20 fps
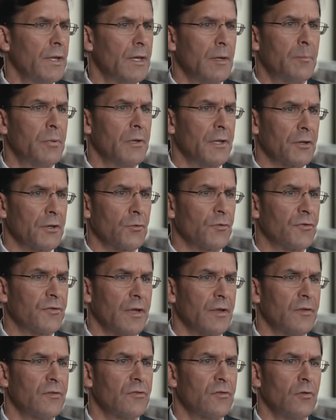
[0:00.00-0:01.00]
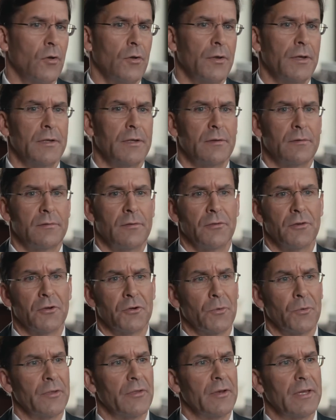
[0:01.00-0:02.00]
in a political sense, only to the
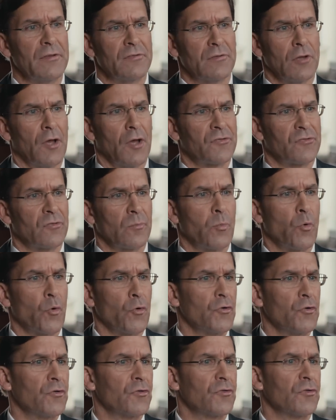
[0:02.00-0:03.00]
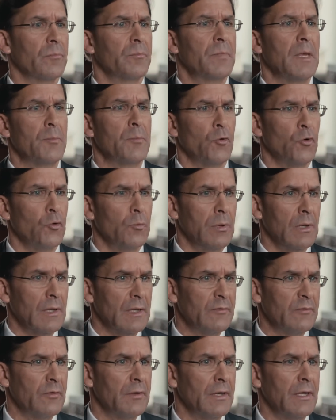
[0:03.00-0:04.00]
degree that he's lost supporters and people who
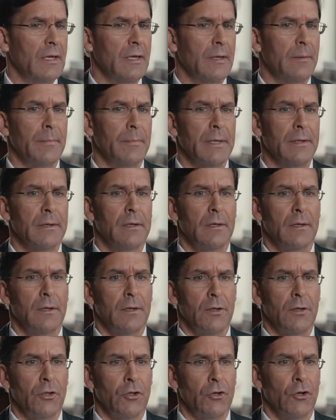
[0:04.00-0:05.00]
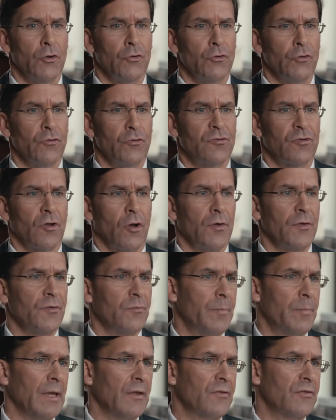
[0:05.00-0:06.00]
believe in him. And, you saw his
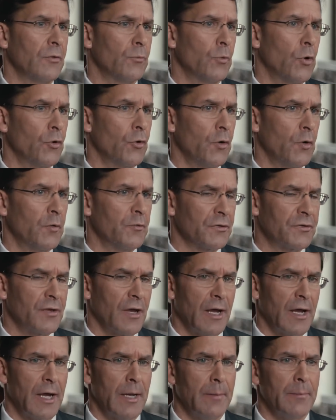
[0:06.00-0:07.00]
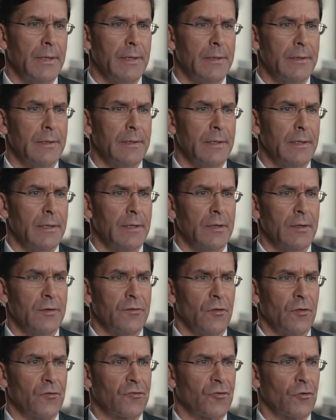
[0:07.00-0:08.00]
base erode over time, and
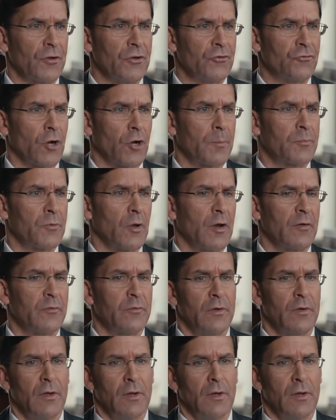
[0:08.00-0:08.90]
it certainly dropped off